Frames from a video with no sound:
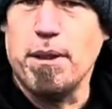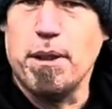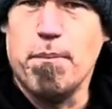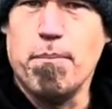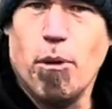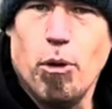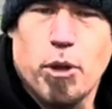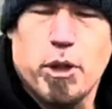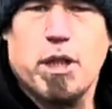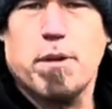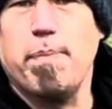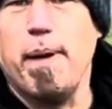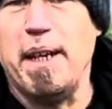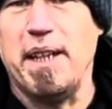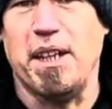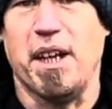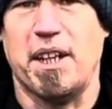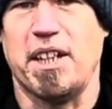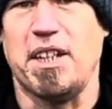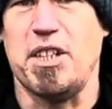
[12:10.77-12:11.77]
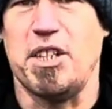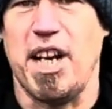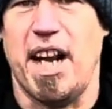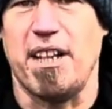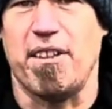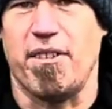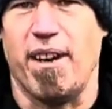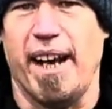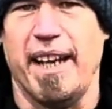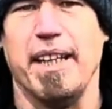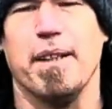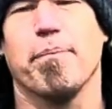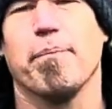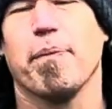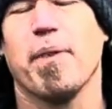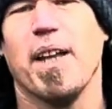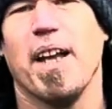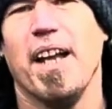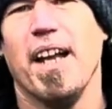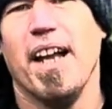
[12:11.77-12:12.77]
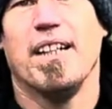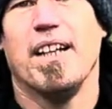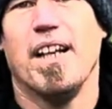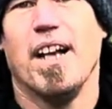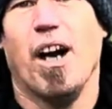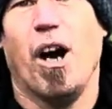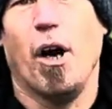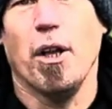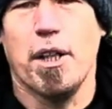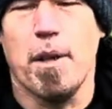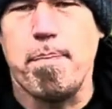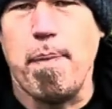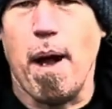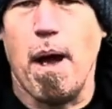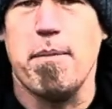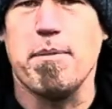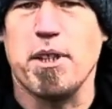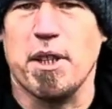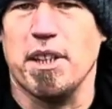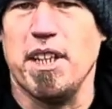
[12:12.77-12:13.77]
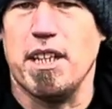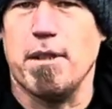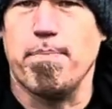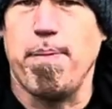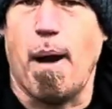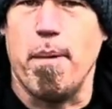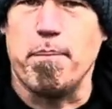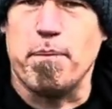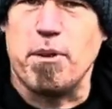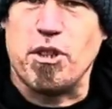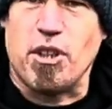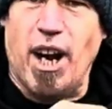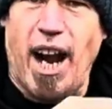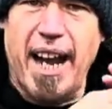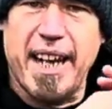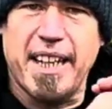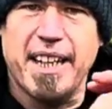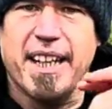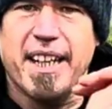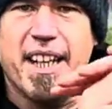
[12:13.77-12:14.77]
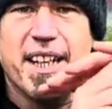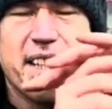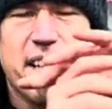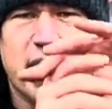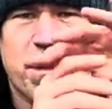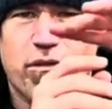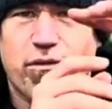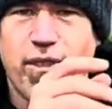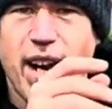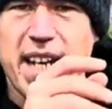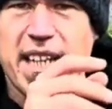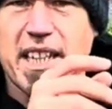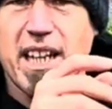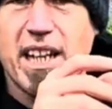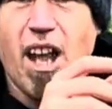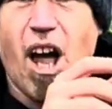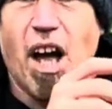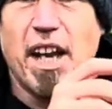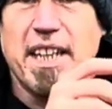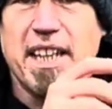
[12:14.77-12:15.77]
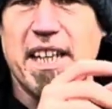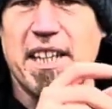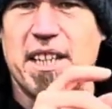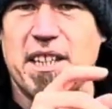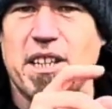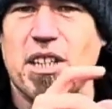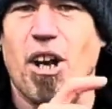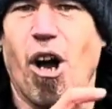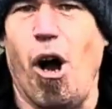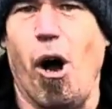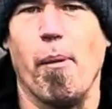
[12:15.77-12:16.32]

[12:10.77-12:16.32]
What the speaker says: the more speed I could generate. On the berms on this pump track, there's a red line at the top,